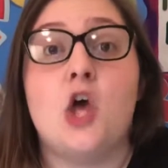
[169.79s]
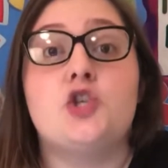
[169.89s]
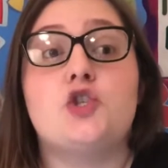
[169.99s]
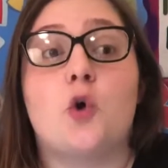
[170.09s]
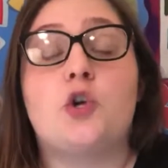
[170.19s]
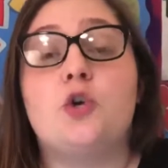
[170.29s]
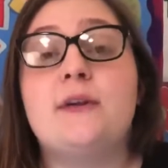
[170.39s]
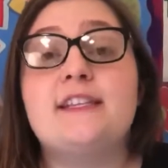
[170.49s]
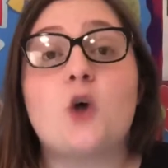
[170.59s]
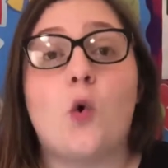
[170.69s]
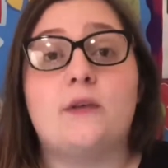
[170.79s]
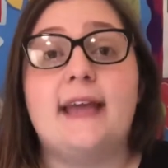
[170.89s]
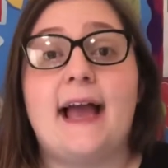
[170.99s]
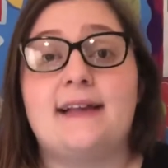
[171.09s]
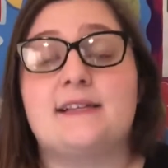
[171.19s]
So Qkids only
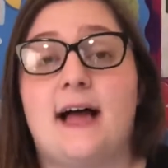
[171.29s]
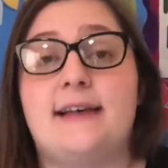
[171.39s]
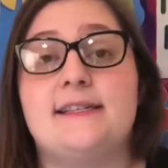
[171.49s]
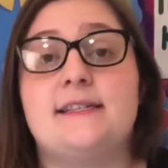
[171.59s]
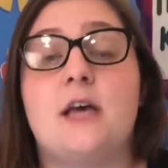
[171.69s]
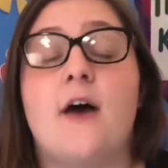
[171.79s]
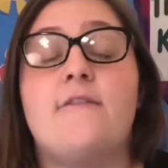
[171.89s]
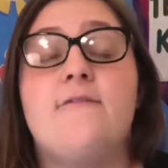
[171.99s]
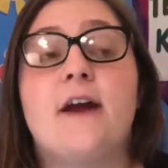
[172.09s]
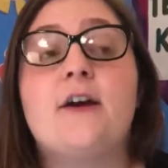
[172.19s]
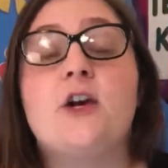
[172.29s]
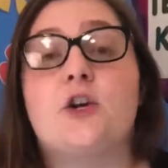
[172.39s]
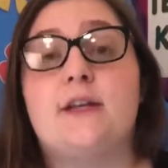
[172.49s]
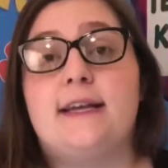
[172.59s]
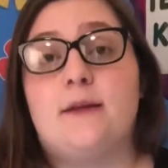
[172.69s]
has classes very
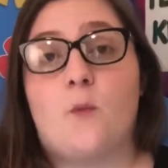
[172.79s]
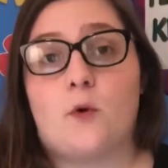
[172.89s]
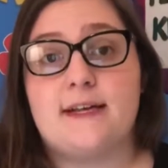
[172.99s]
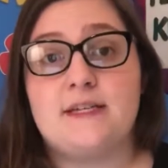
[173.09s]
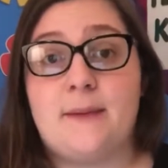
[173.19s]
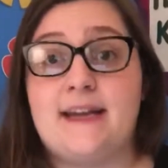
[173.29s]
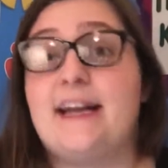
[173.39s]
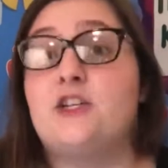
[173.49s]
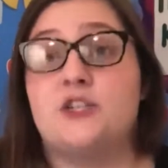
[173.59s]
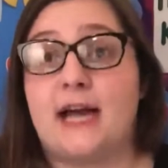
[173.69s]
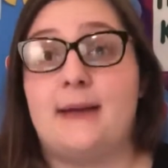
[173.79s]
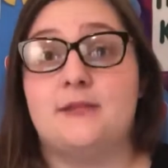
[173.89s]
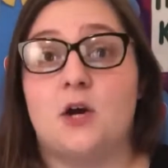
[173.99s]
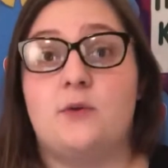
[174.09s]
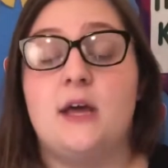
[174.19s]
early in the morning, depending on your time
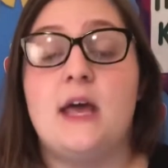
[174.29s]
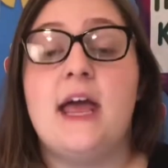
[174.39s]
zone,